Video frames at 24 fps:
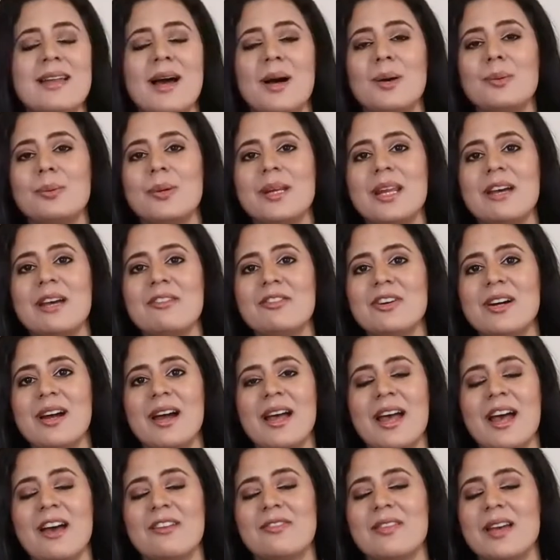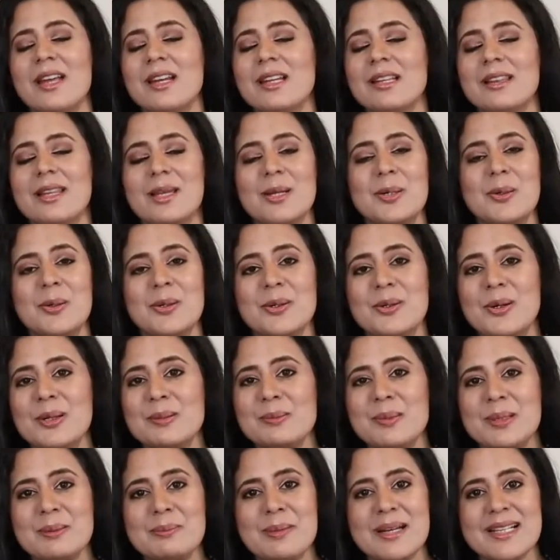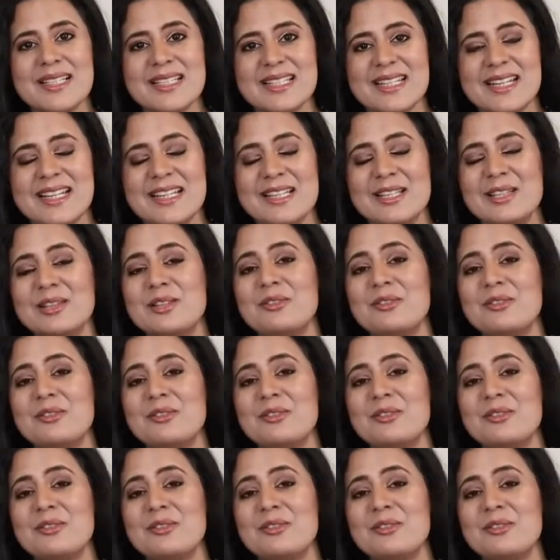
Now, whenever I have anything going on with my teeth,